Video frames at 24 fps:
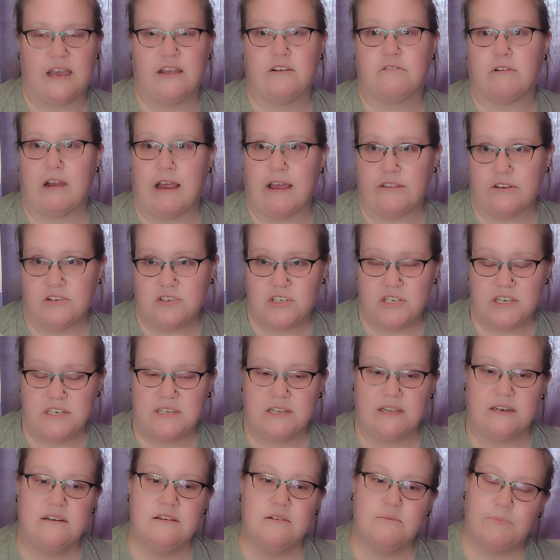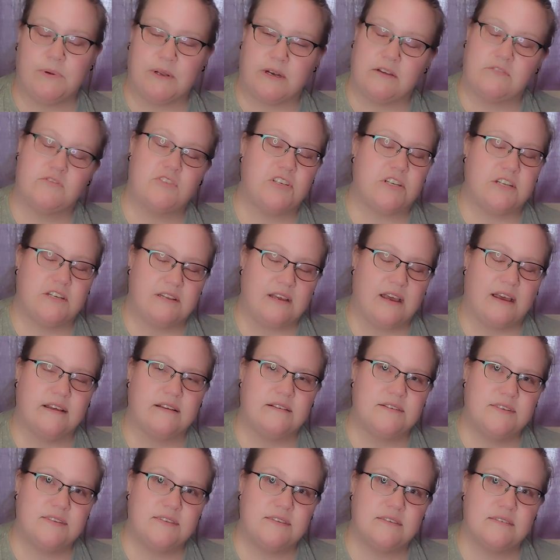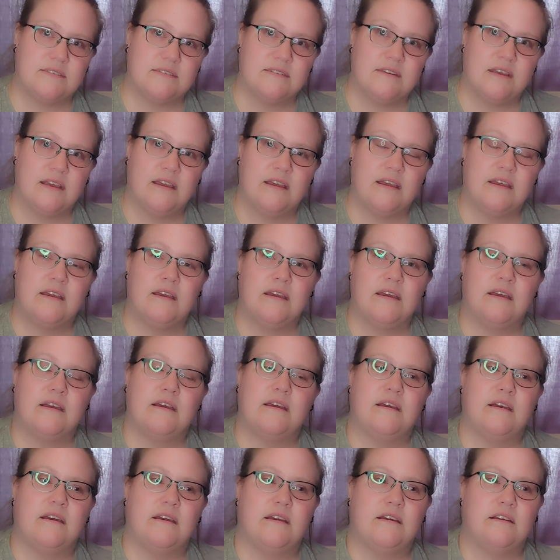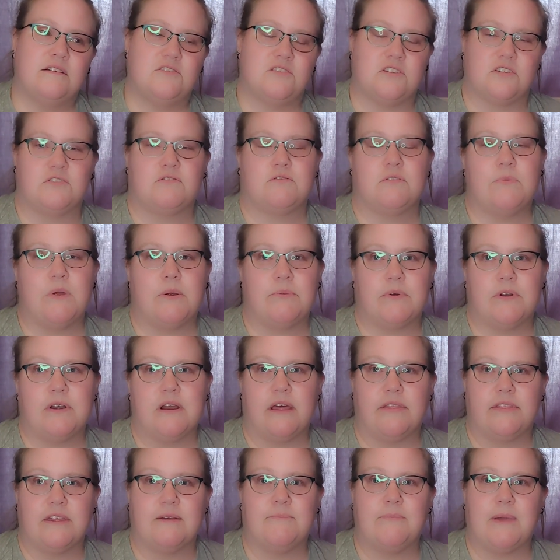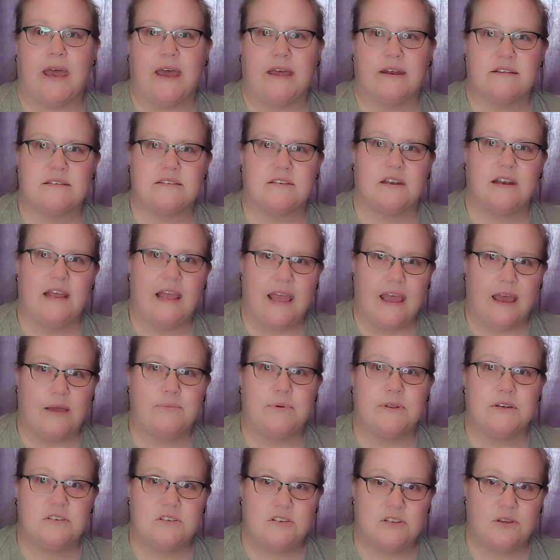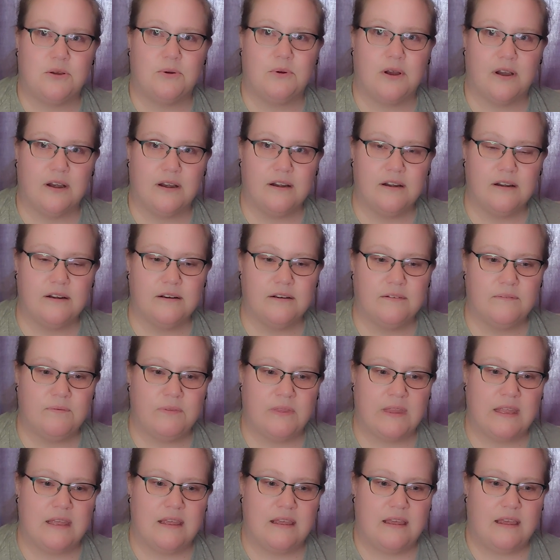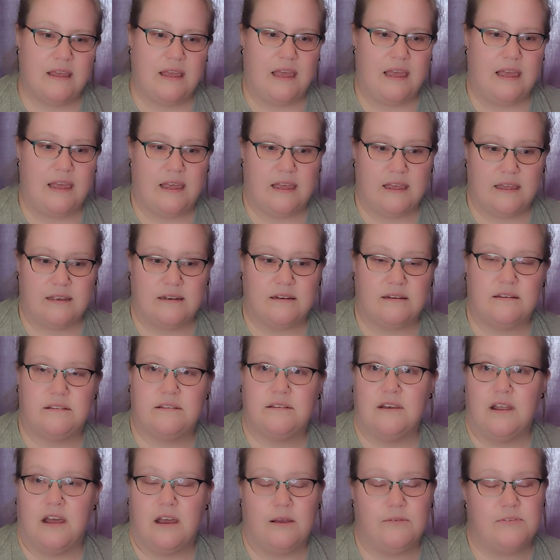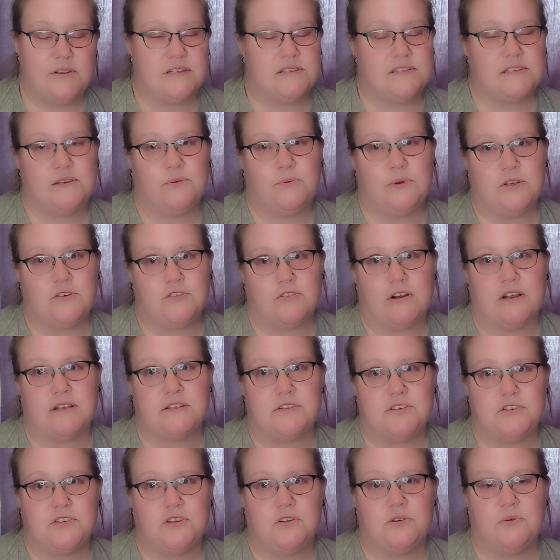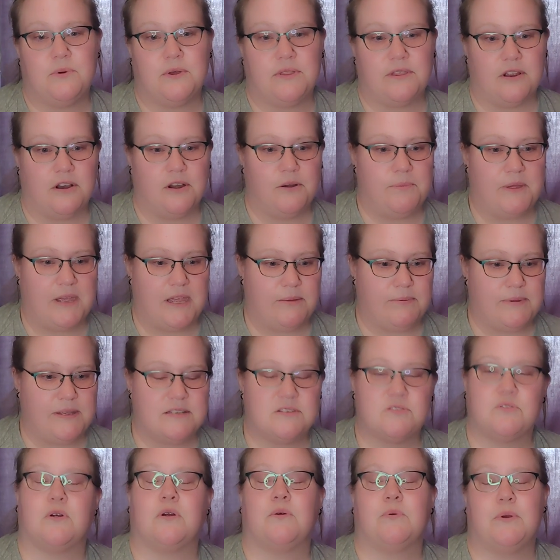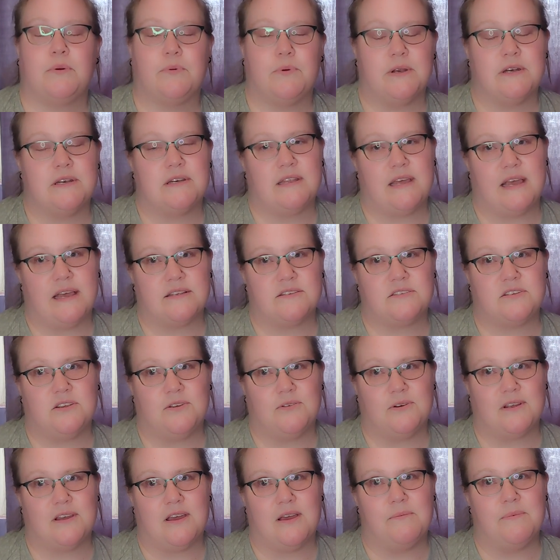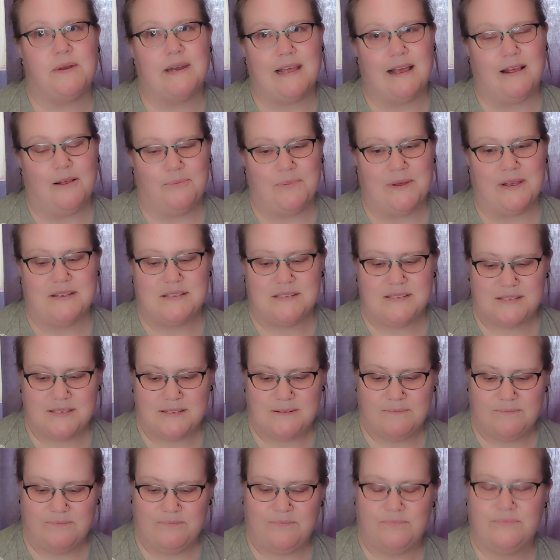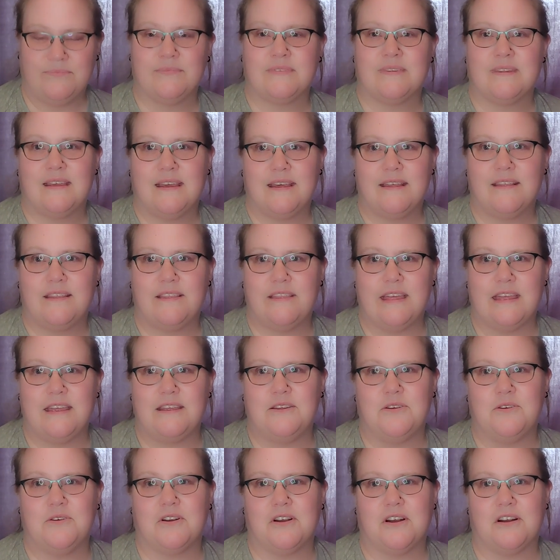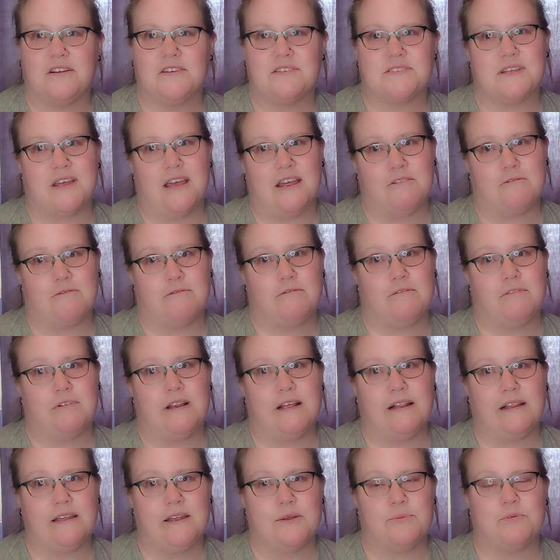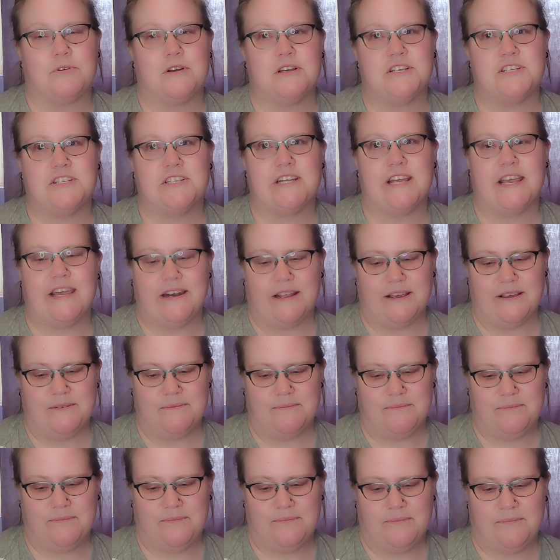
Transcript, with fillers: I'd rather she didn't, but if she does, just remember nothing bad is gonna happen to her. And obviously we trust you with our babies or we wouldn't ask you to come and help us. Thank you, girls. I really appreciate it.